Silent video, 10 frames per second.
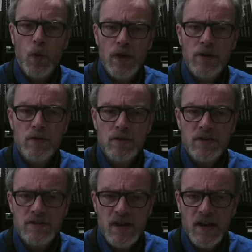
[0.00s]
one note at
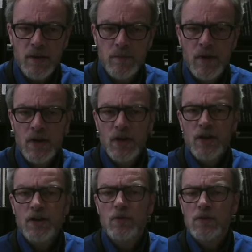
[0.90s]
a time,
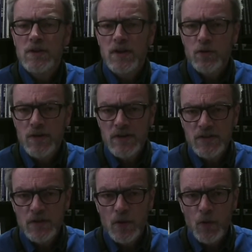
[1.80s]
you will increase
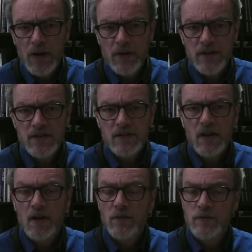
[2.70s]
your awareness
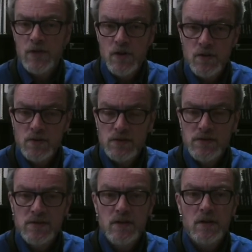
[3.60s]
of
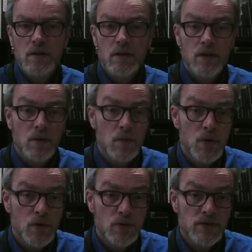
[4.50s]
tones, the
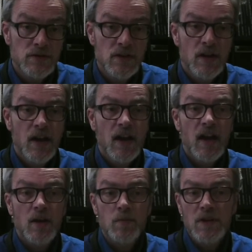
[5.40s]
moods,
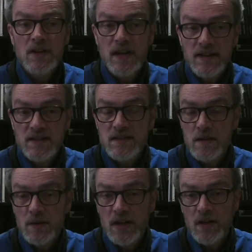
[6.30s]
and be less
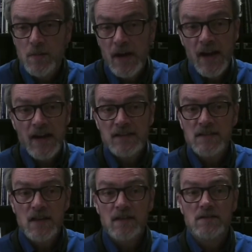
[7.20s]
intimidated by
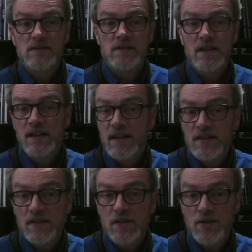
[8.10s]
accidentals and key
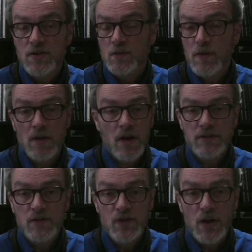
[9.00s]
signatures with lots
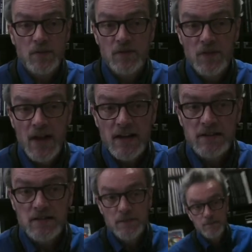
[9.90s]
of sharps and flats.